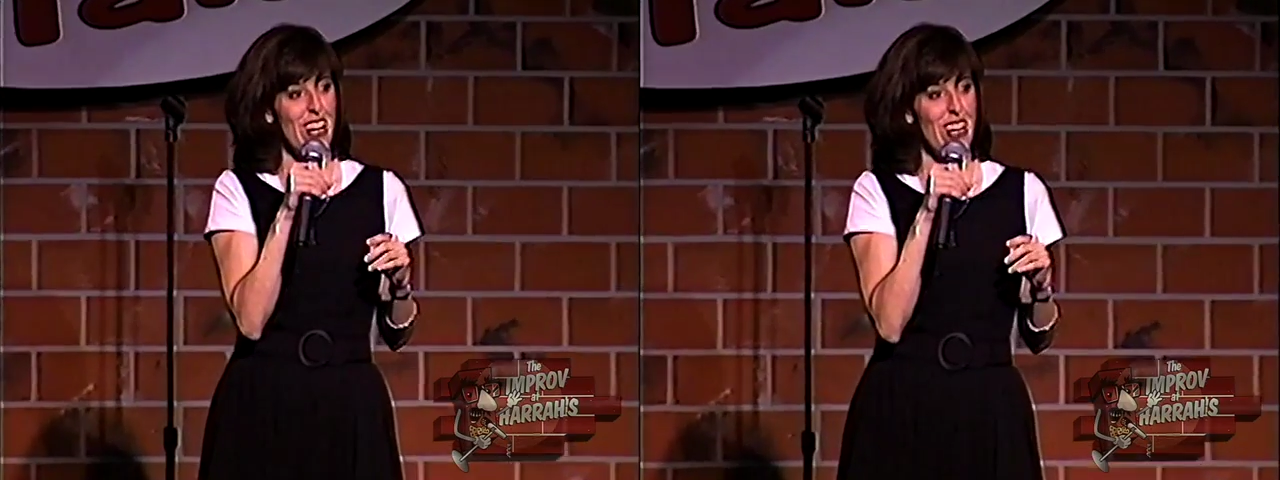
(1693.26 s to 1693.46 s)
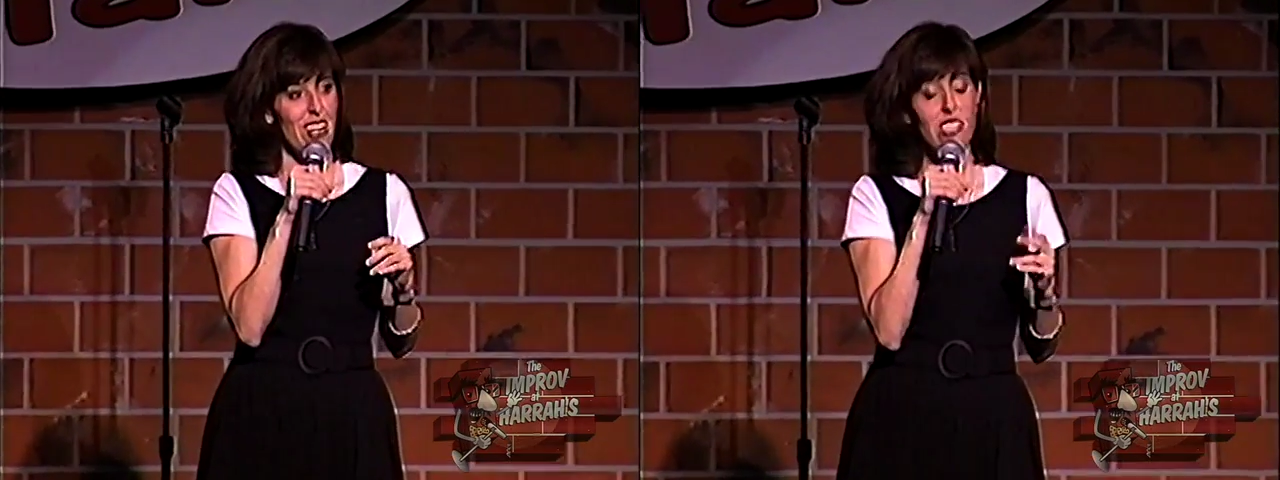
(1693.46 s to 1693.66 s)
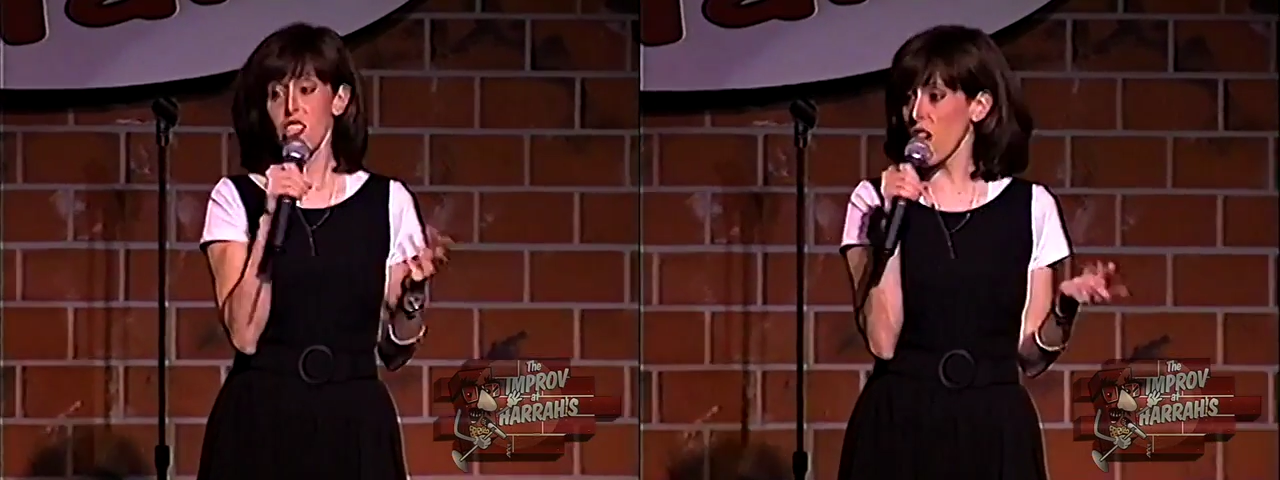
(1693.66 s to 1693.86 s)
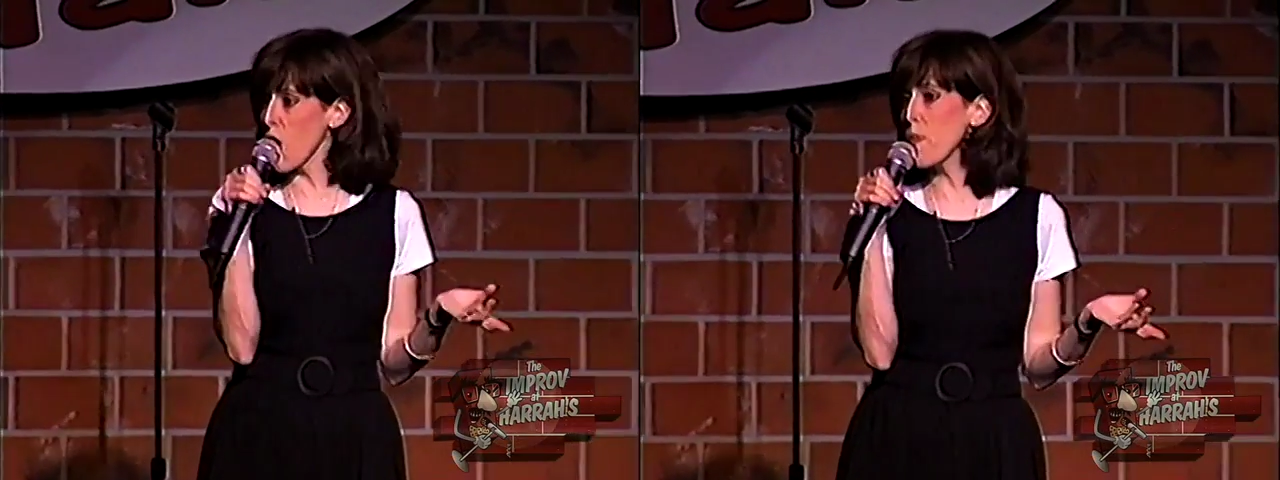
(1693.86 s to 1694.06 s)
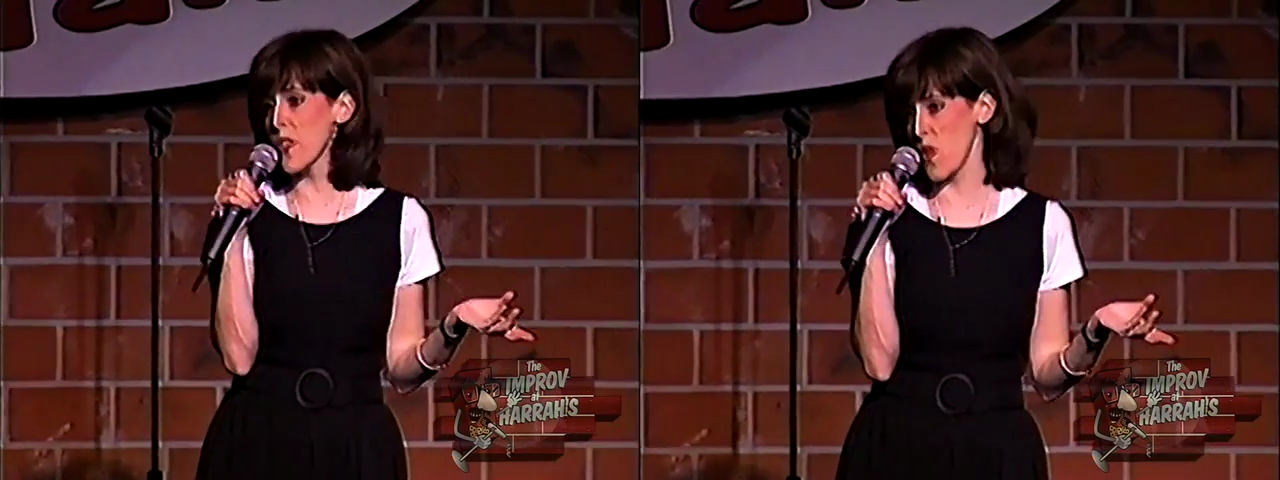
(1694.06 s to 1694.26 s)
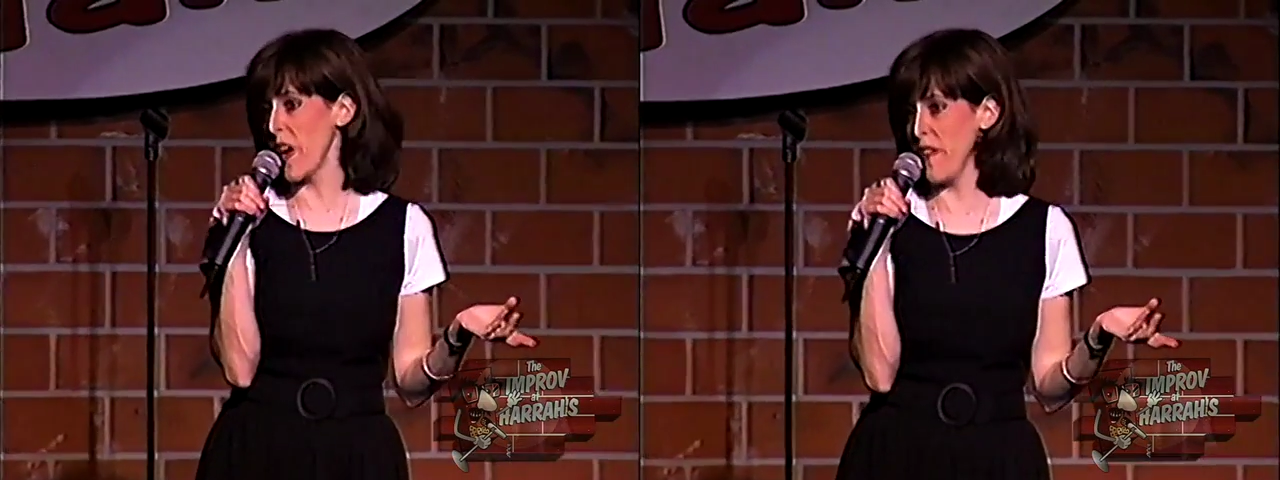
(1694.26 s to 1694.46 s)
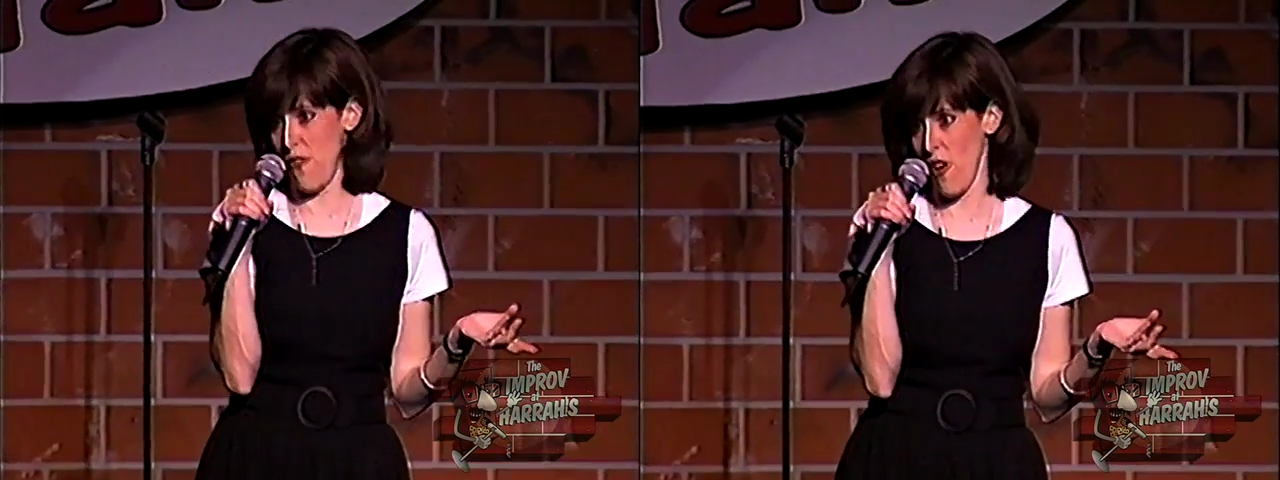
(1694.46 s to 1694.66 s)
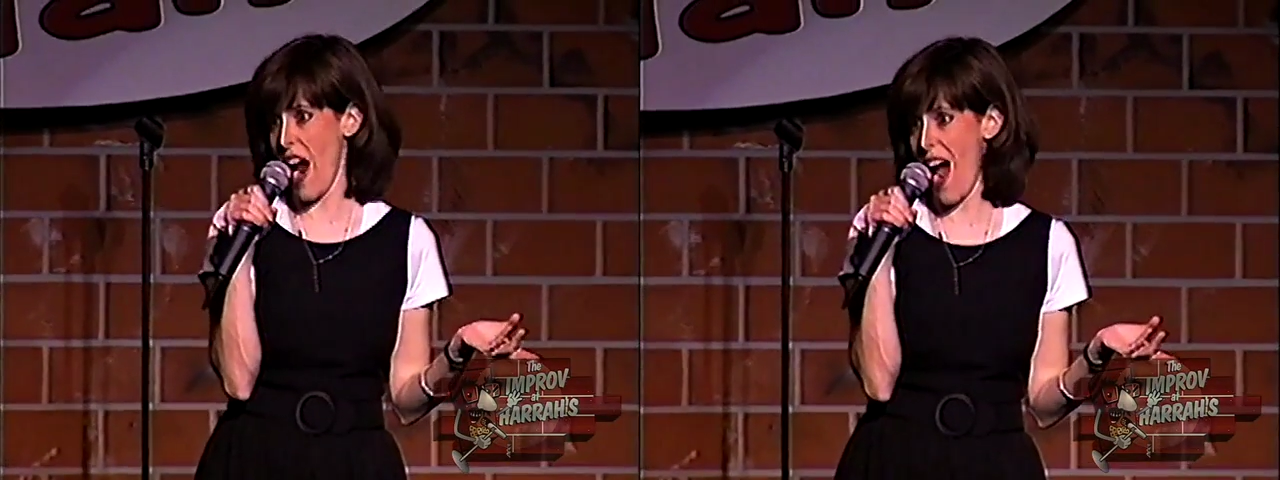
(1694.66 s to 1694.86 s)
because they're open
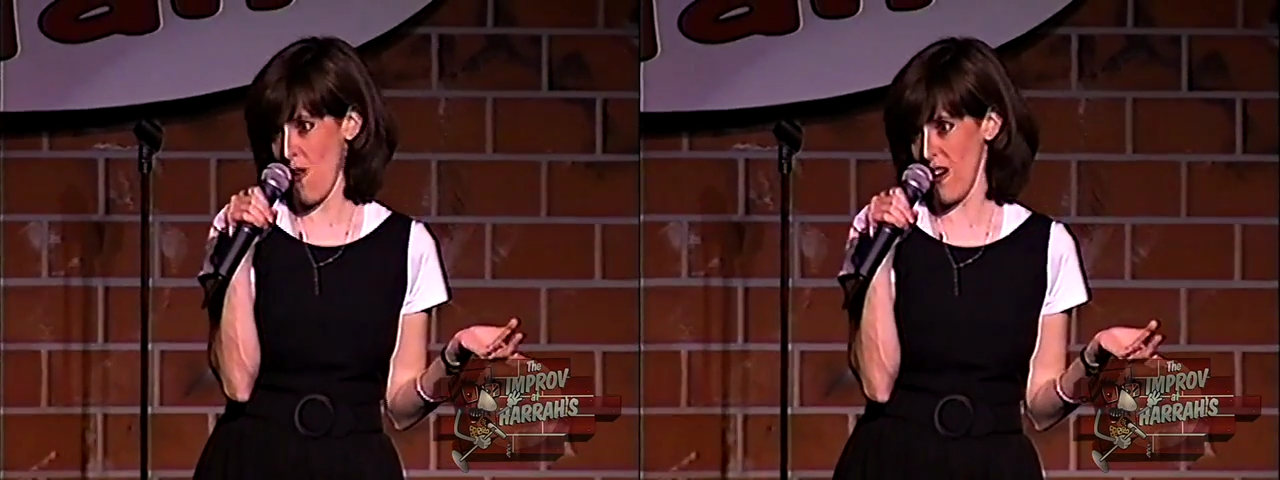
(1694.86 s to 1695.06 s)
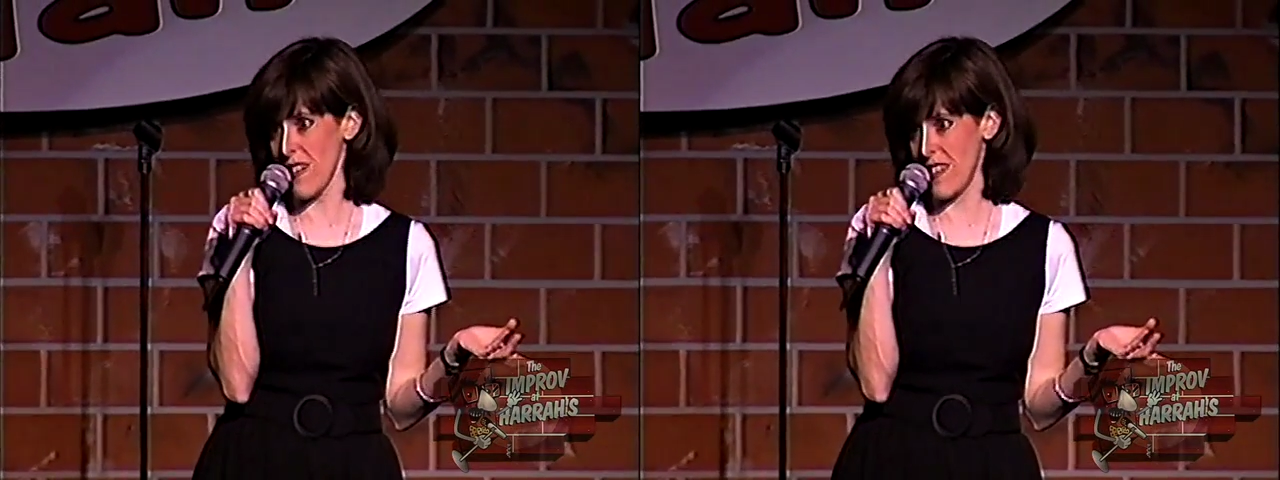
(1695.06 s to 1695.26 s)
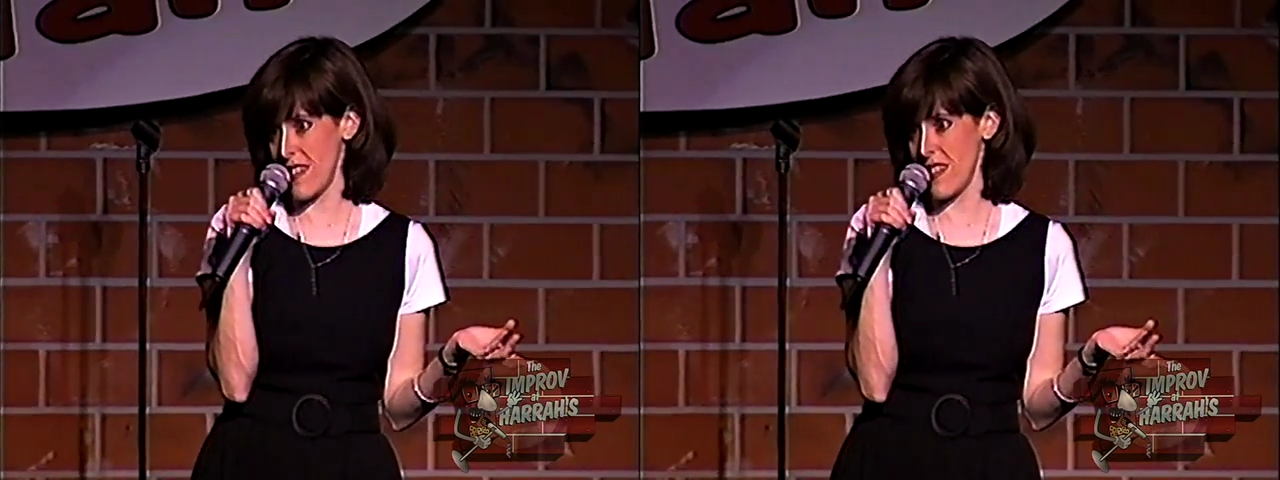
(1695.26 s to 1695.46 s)
24 hours.